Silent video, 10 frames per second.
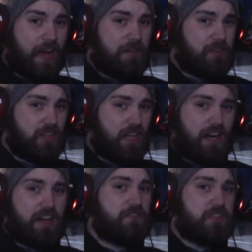I have a
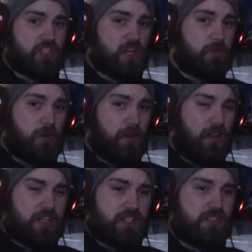lot of the jumbo
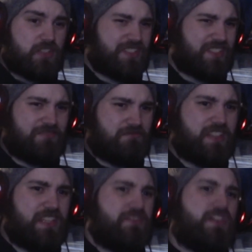plushies. It's a
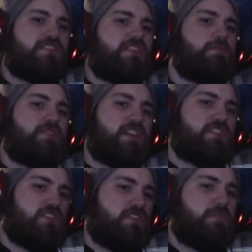really fun
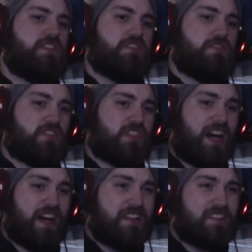subsection just because of their
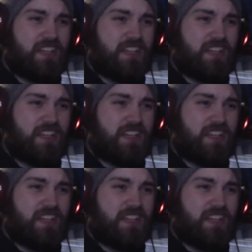size.